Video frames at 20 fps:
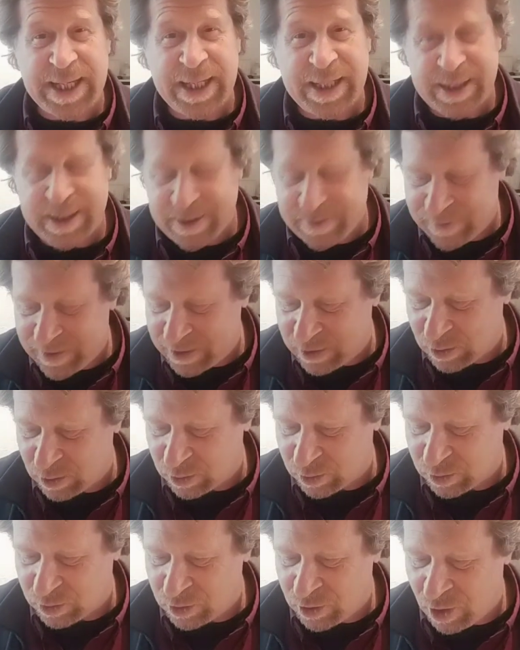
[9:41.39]

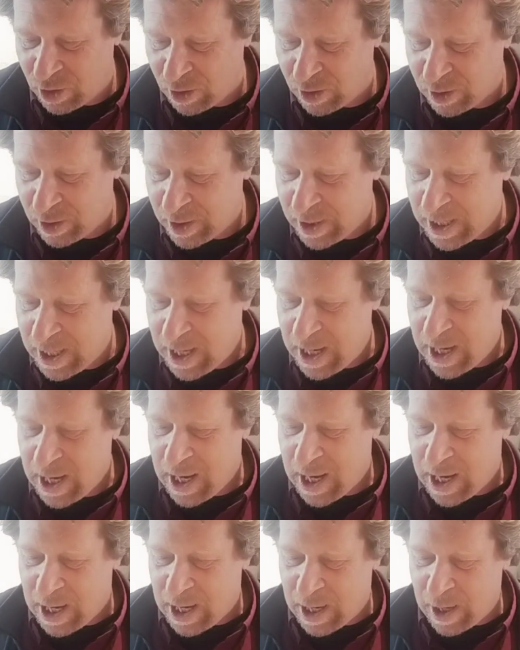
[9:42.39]
individuals, not
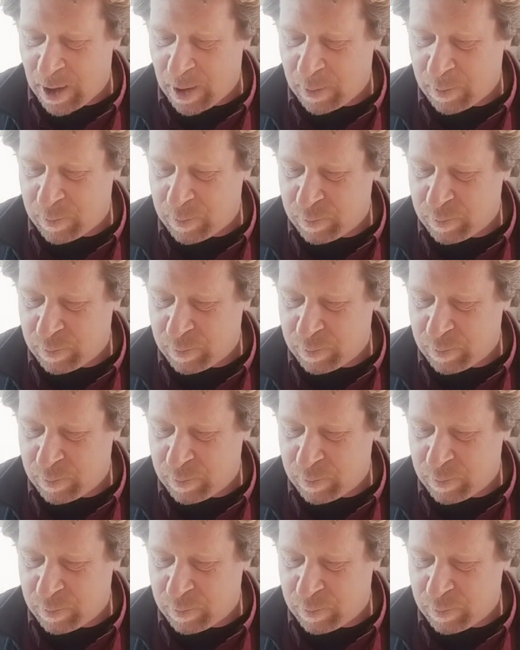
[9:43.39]
uh,